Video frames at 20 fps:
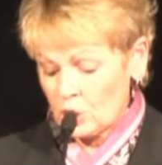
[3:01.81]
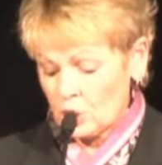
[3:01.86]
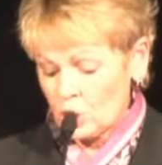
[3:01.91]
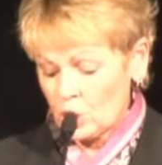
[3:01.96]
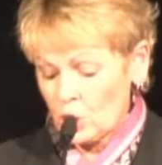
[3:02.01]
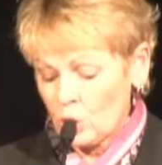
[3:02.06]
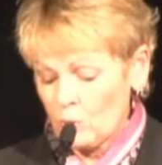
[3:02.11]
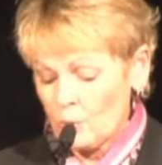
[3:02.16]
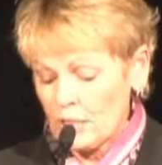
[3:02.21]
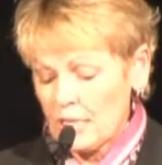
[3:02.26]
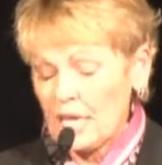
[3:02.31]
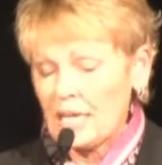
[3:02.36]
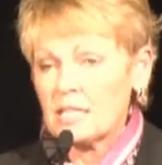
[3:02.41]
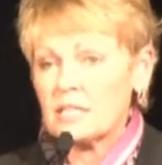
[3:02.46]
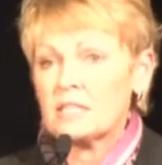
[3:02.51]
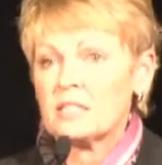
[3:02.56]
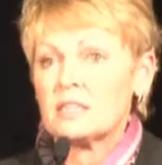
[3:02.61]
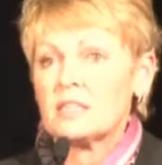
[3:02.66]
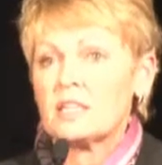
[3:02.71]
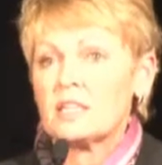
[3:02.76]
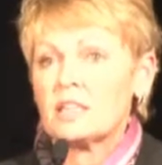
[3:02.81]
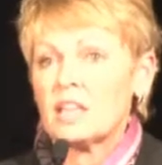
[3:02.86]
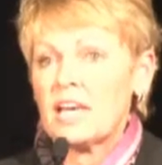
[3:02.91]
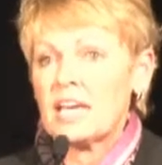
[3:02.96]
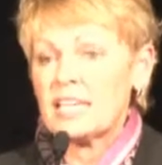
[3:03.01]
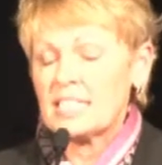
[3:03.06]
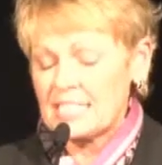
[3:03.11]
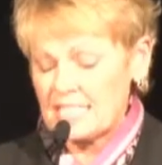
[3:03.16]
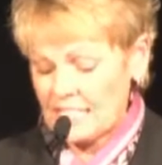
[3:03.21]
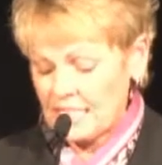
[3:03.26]
to terminate the
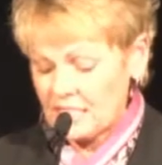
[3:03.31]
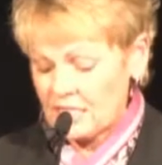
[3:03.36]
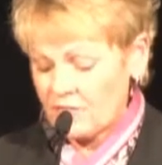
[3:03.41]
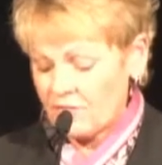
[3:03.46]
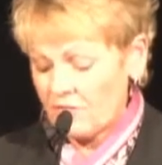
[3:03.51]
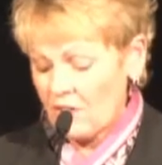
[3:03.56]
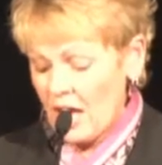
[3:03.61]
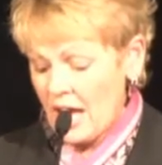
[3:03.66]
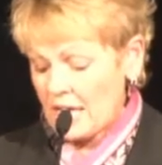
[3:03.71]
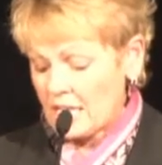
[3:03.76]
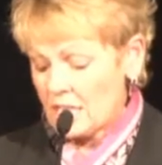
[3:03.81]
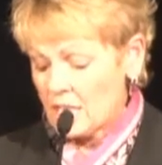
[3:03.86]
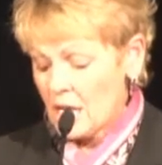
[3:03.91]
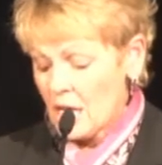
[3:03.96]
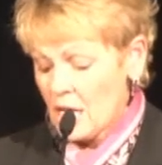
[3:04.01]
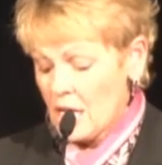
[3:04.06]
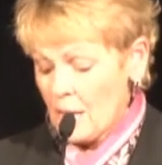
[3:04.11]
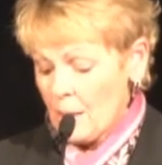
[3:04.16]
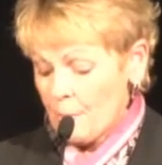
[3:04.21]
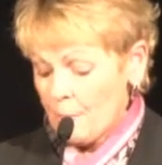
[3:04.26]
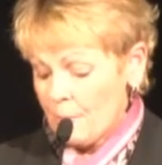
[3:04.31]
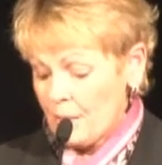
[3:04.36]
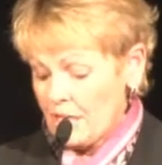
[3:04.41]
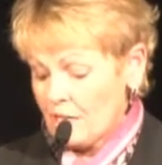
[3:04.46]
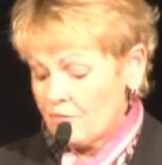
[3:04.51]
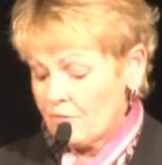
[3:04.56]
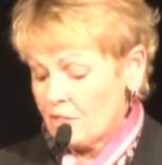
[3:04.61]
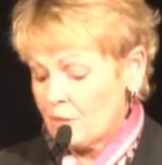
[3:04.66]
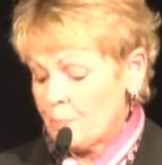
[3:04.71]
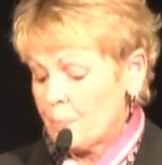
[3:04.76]
legacy defined
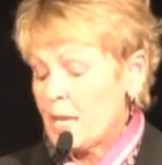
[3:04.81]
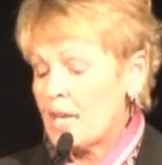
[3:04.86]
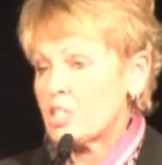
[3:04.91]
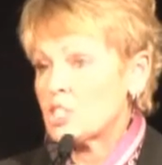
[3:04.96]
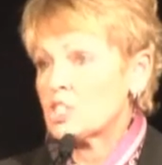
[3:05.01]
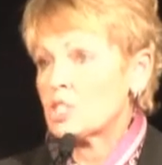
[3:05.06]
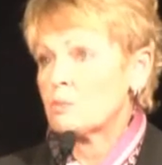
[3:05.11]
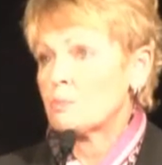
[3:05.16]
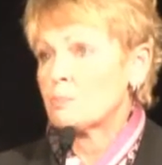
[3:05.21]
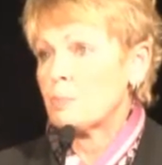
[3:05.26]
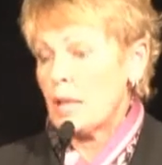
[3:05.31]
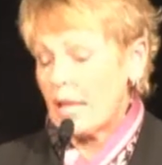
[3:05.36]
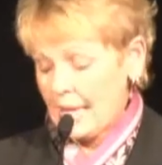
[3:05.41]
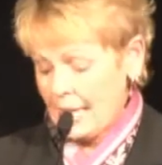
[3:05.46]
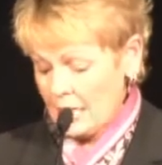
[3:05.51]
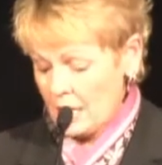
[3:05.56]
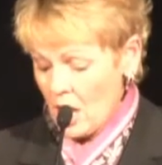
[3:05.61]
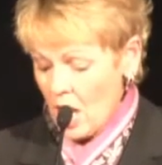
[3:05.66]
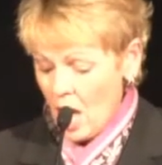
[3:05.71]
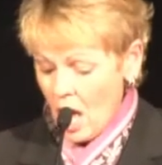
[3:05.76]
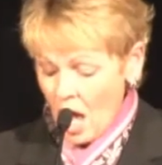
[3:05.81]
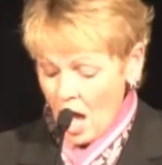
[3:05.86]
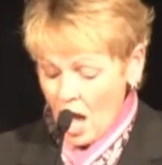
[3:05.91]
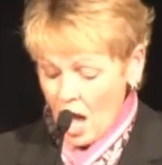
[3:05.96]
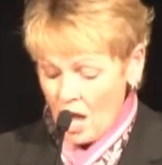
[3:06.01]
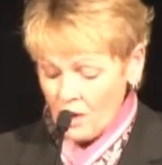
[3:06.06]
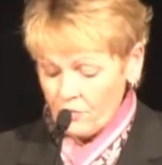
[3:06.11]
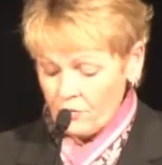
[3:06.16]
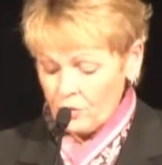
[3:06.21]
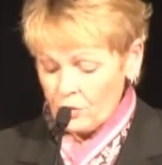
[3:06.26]
benefit pension plan
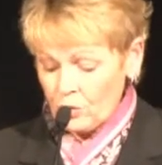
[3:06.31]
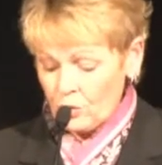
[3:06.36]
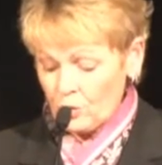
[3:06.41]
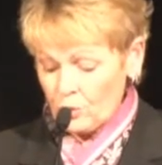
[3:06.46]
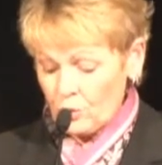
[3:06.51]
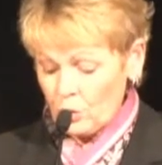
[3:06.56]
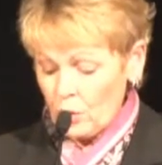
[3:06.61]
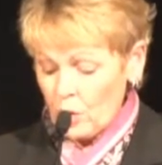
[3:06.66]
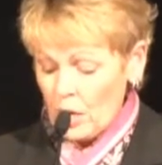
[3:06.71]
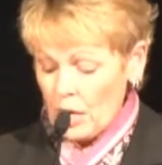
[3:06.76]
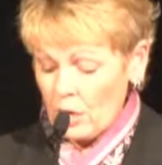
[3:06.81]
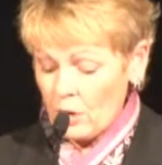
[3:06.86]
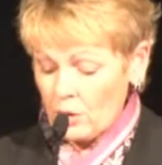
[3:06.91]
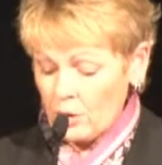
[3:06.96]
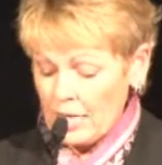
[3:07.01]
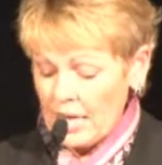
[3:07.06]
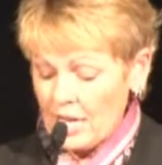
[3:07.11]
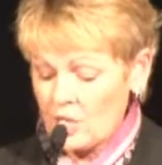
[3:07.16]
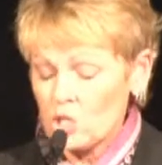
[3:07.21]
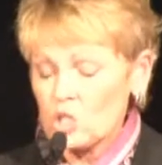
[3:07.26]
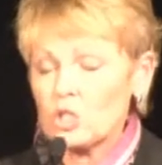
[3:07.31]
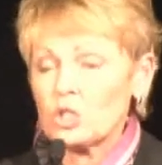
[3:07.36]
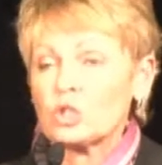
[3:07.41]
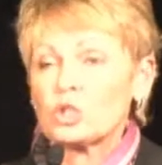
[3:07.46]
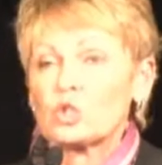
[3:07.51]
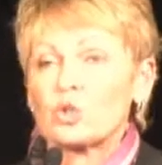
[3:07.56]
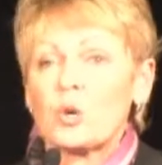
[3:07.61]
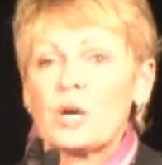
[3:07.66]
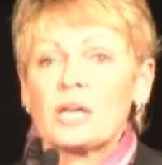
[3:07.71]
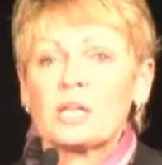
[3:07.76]
offered through our
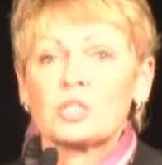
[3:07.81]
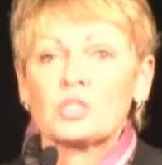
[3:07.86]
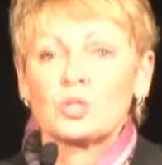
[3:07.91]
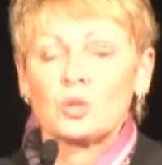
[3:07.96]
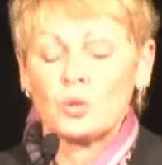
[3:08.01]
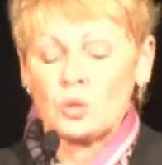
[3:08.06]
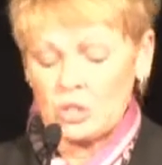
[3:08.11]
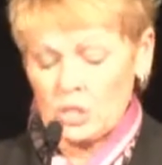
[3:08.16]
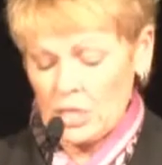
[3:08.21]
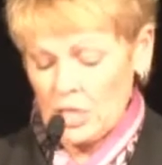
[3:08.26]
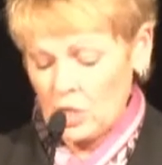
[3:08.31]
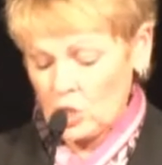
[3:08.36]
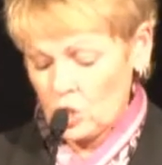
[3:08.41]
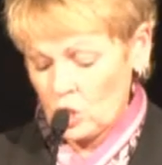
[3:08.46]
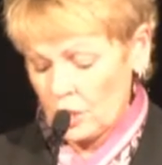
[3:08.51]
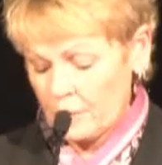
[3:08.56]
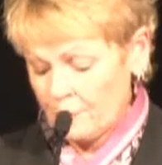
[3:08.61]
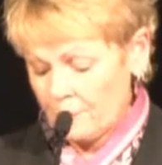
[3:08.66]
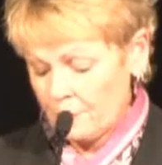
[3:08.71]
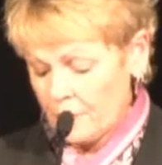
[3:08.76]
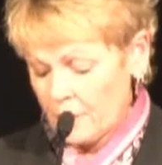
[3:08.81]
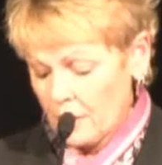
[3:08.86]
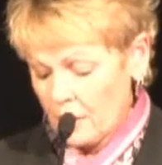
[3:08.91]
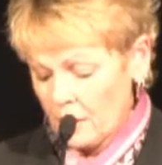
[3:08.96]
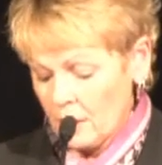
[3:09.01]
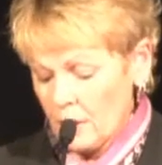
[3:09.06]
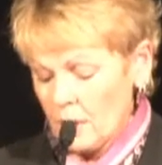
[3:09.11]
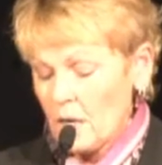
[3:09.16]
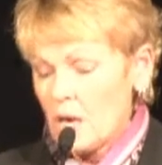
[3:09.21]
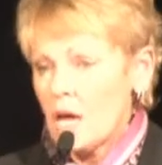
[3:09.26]
National Trade Association.
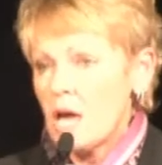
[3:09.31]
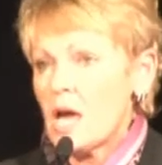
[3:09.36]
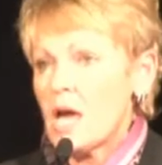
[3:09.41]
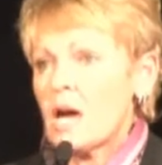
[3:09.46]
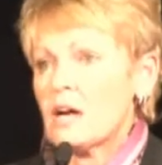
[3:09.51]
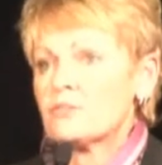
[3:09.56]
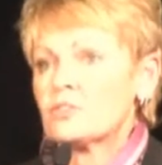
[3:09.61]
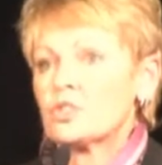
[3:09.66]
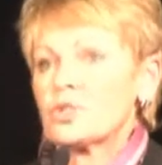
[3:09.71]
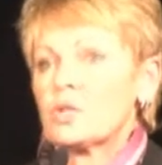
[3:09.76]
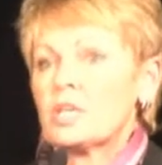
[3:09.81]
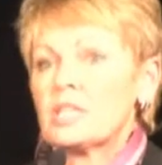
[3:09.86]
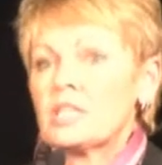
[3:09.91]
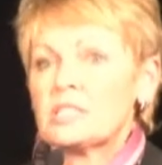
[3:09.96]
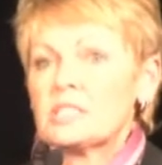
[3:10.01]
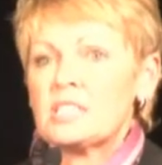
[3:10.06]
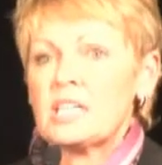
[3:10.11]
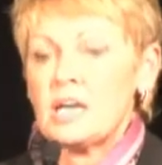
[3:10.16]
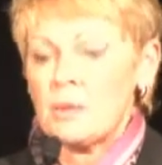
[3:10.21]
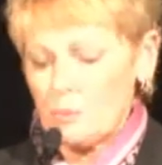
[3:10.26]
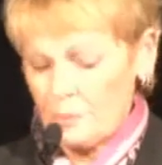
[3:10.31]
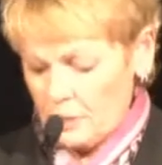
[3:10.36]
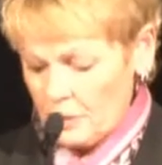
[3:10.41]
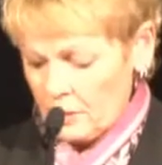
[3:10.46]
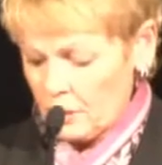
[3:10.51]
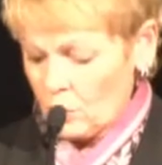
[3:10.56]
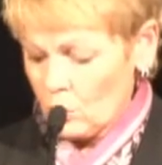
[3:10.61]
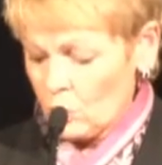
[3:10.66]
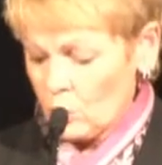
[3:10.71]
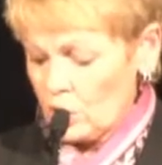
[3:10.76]
After
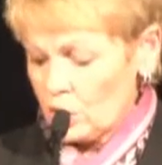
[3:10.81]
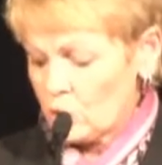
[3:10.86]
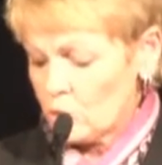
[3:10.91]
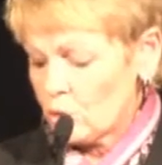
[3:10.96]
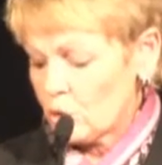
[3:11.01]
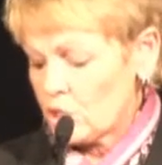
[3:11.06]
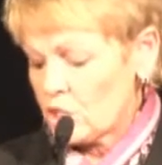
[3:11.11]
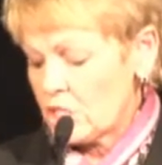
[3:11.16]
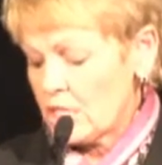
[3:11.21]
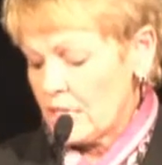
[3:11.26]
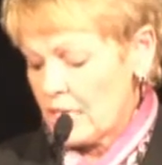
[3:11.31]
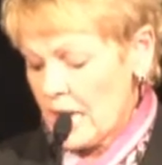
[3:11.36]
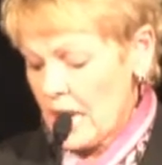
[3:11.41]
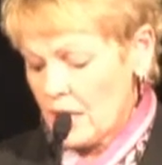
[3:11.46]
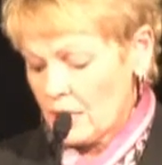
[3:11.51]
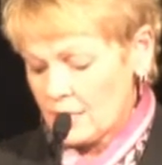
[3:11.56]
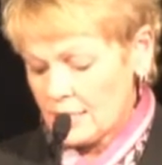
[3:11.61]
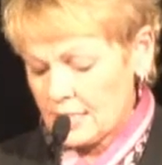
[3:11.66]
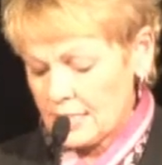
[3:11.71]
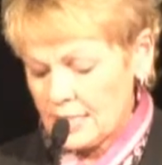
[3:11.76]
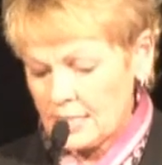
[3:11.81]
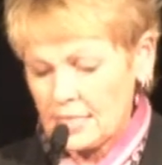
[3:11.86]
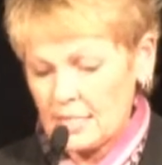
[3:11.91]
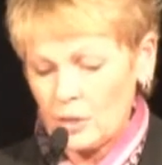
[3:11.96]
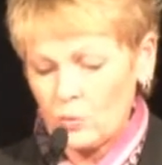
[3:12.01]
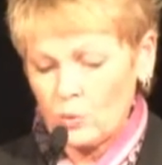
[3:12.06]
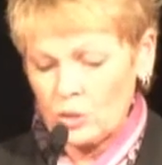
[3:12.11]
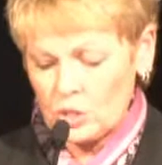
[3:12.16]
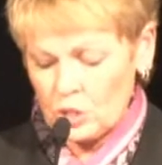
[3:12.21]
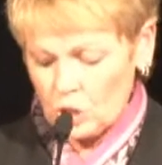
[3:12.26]
in-depth research and analysis,
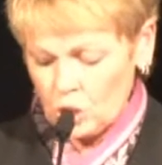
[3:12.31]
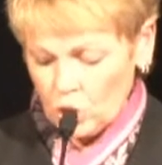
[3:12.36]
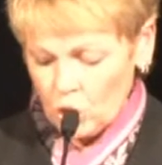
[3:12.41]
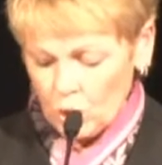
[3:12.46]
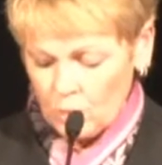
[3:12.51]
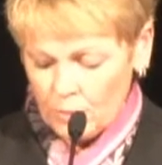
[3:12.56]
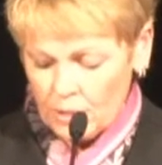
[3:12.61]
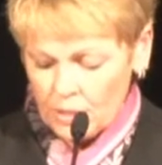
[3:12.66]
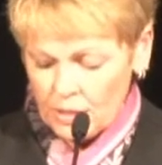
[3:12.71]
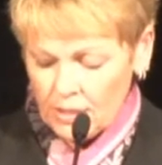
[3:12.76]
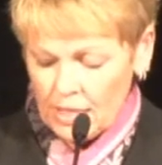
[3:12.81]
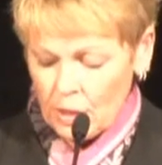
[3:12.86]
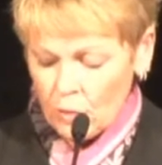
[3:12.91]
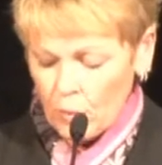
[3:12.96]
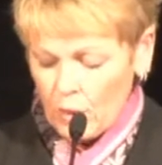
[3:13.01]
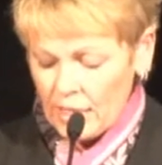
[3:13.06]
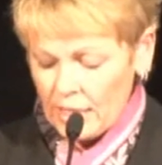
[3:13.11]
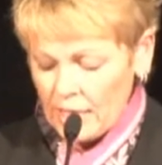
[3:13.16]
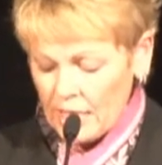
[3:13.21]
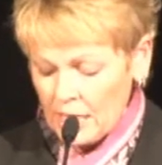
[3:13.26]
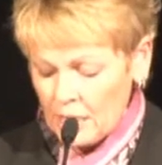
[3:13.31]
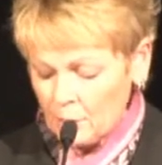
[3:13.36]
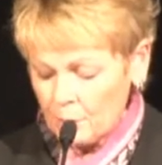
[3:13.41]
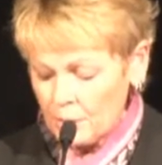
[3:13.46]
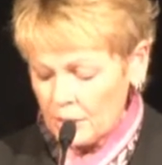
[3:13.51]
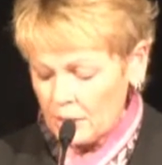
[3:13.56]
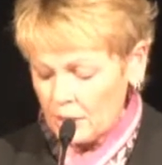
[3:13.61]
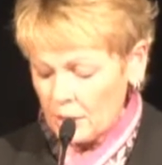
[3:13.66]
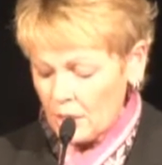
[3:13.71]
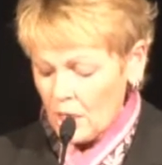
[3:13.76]
it was determined that
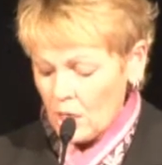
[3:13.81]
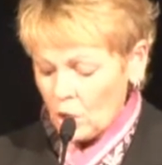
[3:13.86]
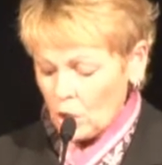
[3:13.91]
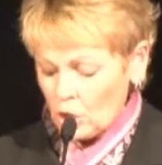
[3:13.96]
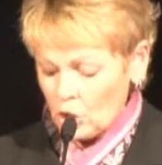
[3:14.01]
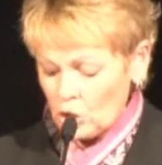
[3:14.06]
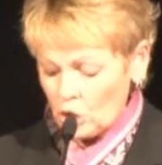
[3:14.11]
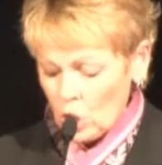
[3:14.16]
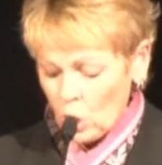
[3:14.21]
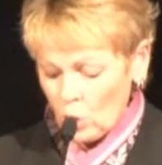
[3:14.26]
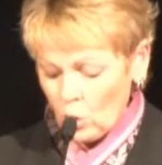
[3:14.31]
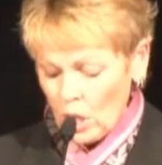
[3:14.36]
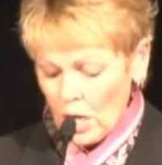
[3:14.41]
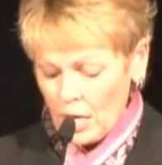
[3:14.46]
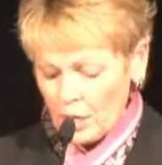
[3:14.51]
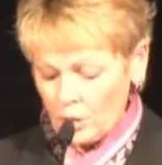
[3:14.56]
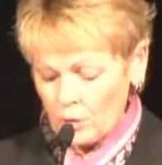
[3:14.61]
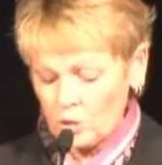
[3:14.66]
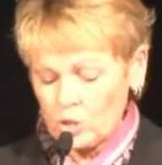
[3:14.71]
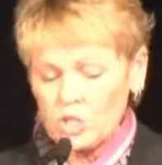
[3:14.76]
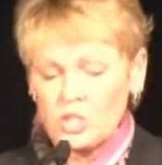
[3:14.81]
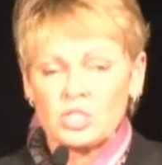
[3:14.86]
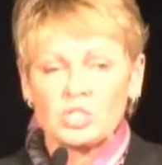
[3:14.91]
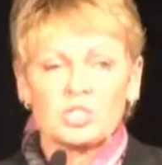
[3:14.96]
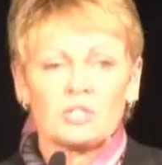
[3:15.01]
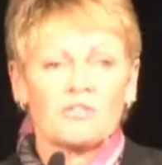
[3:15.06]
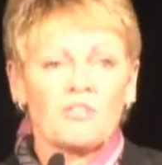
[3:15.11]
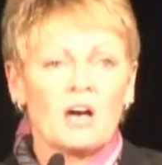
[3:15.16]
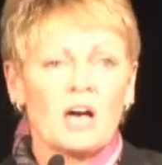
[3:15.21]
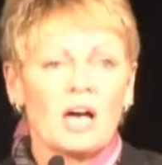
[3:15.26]
Wright-Hennepin could no longer
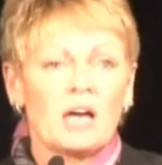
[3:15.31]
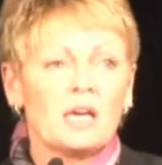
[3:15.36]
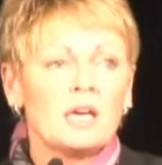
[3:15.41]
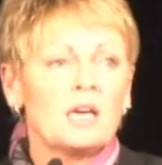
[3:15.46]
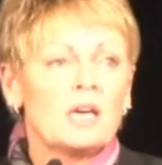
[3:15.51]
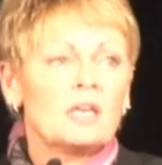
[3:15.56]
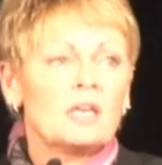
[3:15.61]
justify